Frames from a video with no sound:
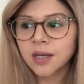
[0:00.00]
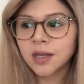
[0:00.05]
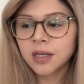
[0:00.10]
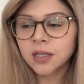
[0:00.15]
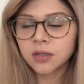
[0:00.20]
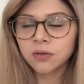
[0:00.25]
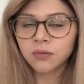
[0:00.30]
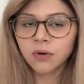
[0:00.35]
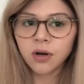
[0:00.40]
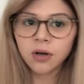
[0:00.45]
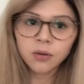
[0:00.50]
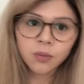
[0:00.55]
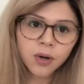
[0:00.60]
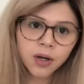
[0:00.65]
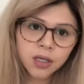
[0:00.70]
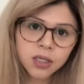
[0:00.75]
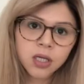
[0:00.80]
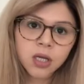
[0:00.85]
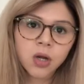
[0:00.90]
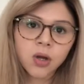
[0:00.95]
There's
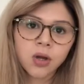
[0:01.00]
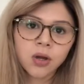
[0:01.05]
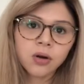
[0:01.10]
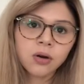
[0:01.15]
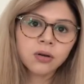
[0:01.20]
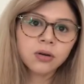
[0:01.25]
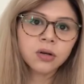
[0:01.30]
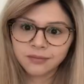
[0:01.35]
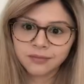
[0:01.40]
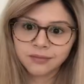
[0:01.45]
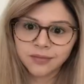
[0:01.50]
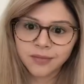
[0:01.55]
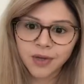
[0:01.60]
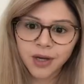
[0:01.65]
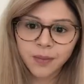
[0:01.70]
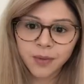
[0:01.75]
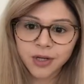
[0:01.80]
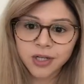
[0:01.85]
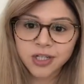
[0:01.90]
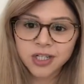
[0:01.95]
roadworks going on.
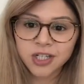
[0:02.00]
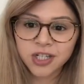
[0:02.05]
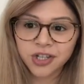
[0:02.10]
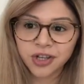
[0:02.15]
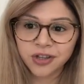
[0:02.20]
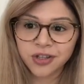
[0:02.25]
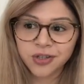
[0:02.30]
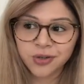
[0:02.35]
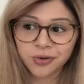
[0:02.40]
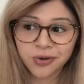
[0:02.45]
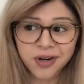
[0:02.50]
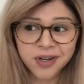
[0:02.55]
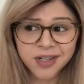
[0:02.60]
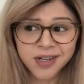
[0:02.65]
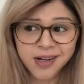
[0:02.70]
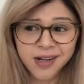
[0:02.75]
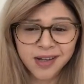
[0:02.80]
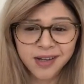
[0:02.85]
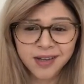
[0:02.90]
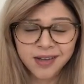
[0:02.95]
I might just shut the door actually.